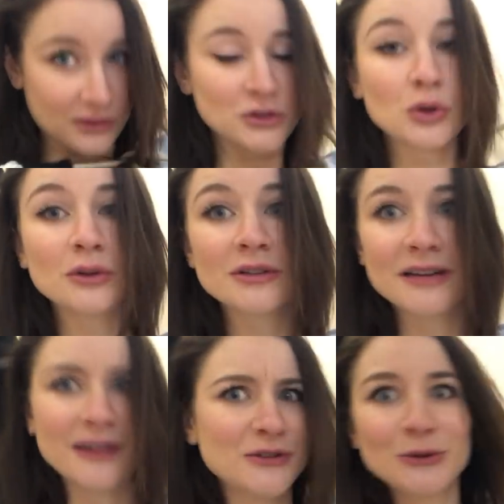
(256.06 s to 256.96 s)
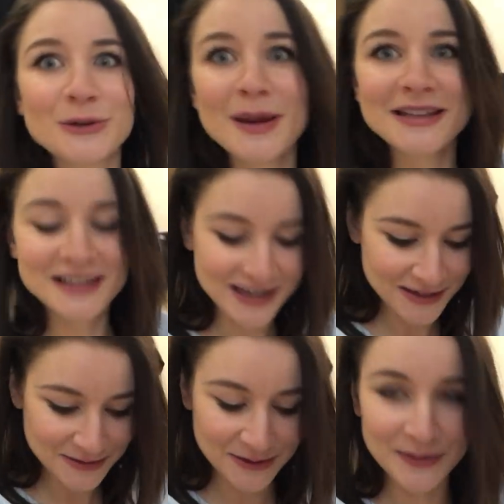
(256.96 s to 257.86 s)
shoulders have like shoulder pads kind
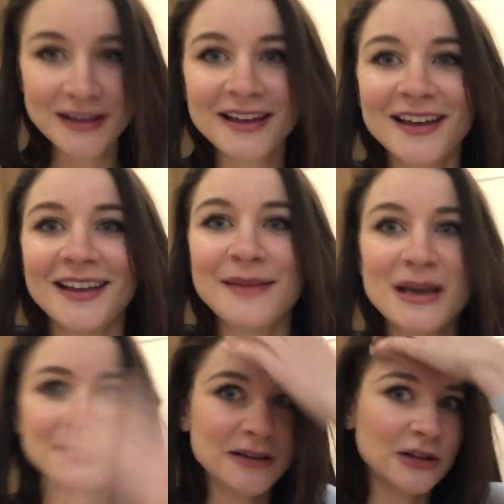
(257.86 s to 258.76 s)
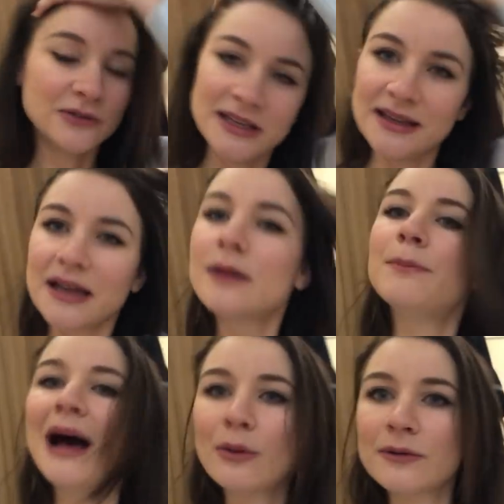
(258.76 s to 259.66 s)
of, so it makes me look really like
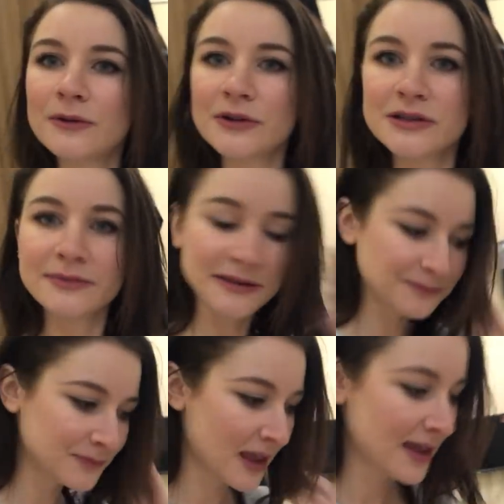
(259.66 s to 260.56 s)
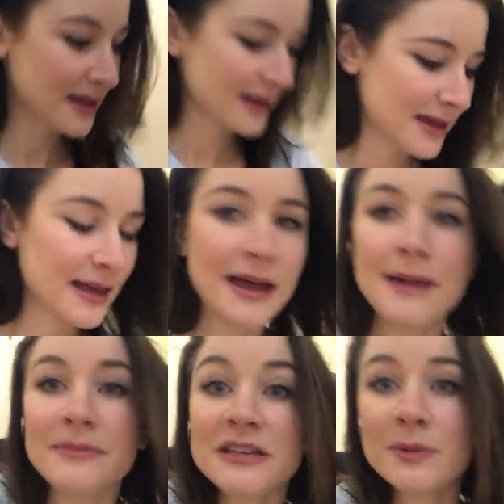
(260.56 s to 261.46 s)
powerful or something.
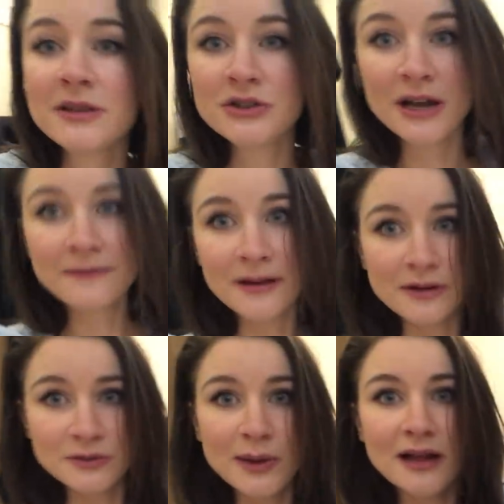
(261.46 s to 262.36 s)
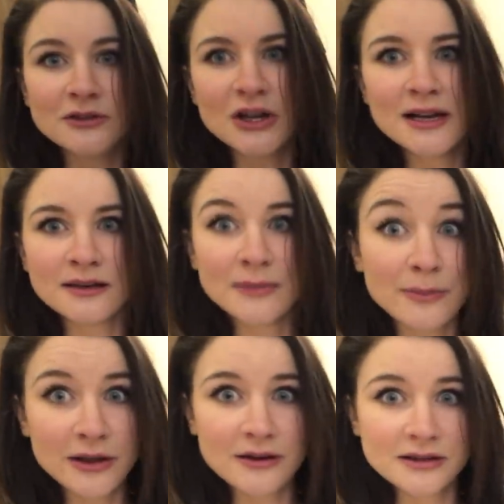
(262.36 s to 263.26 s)
This one John found as well. John, my
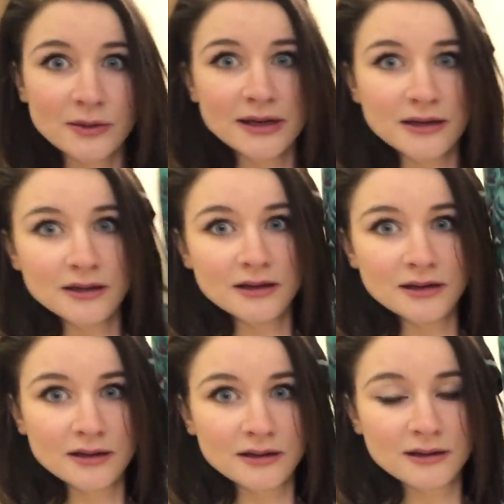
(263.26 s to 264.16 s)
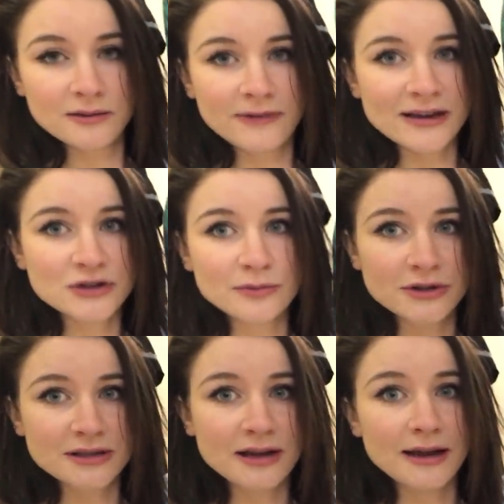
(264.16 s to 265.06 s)
brother, is quite a good fashion
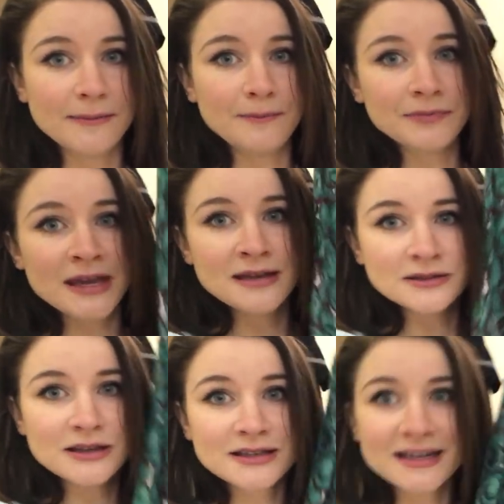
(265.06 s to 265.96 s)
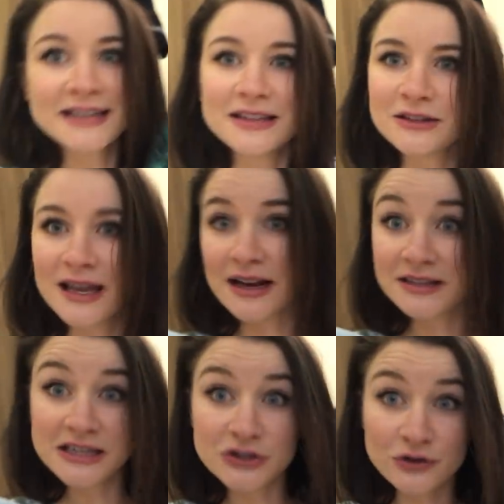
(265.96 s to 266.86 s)
person. So this is nice. It looks kind
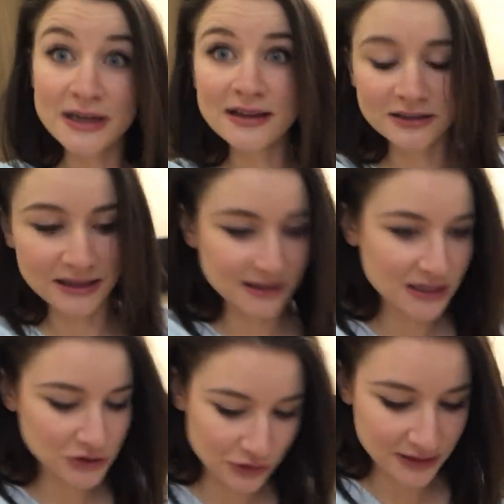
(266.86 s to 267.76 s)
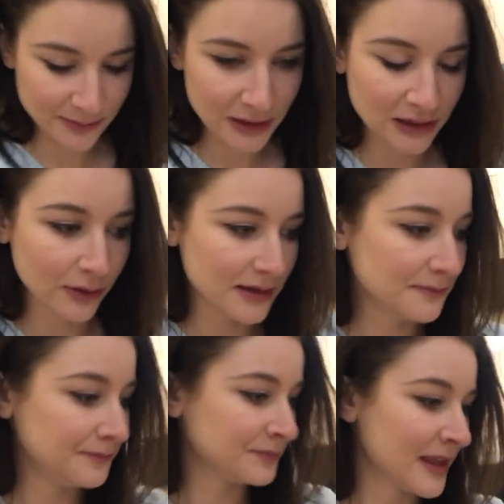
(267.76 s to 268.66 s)
of teachery. It looks like a teacher type of
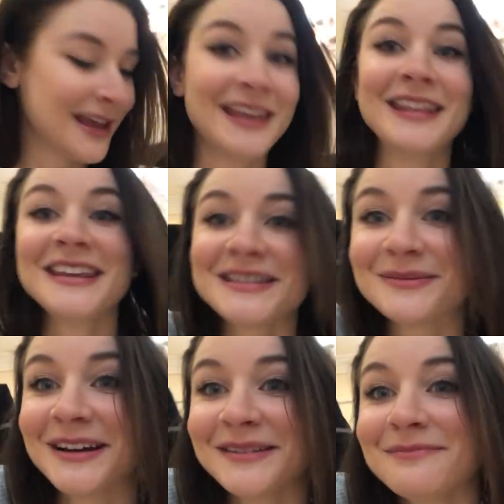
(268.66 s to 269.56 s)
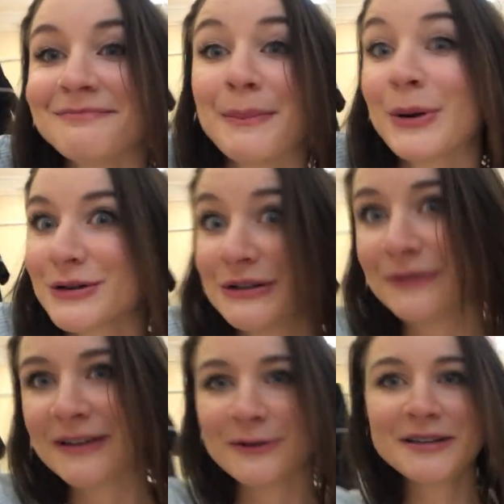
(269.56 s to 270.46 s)
clothing. And then this one, my personal
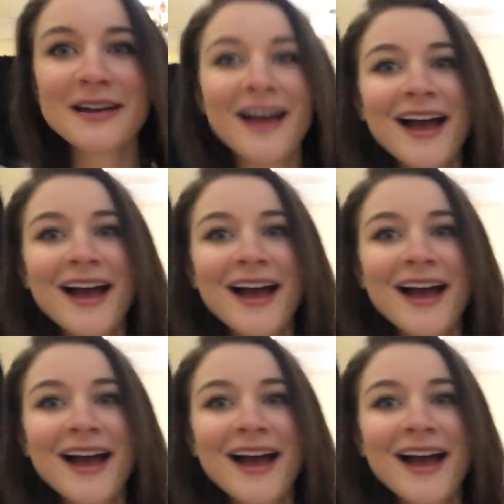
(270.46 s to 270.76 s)
favorite.